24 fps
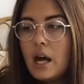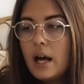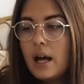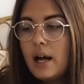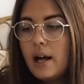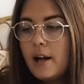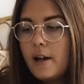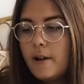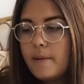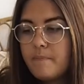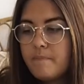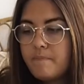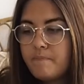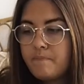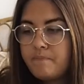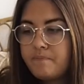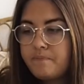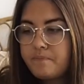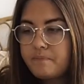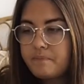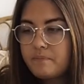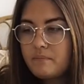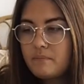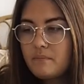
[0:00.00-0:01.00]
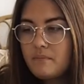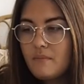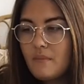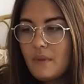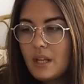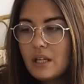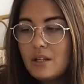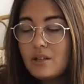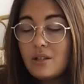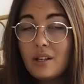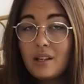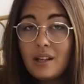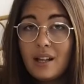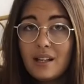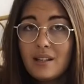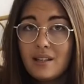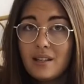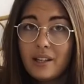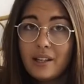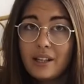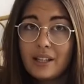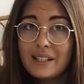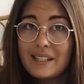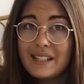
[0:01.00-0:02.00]
So
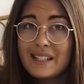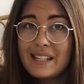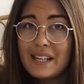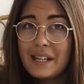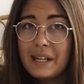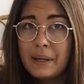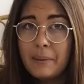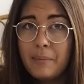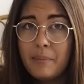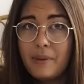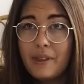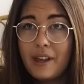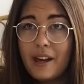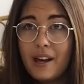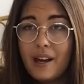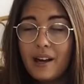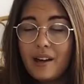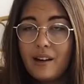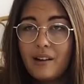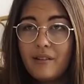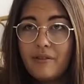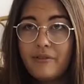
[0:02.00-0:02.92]
that's a good tip there.